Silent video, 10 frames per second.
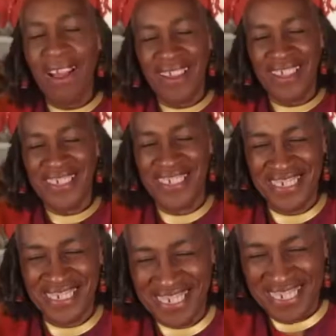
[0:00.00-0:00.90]
never
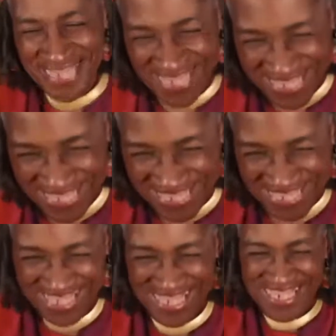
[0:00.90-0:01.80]
applied for the job.
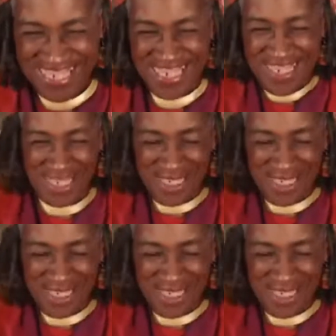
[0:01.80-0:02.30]
So I was at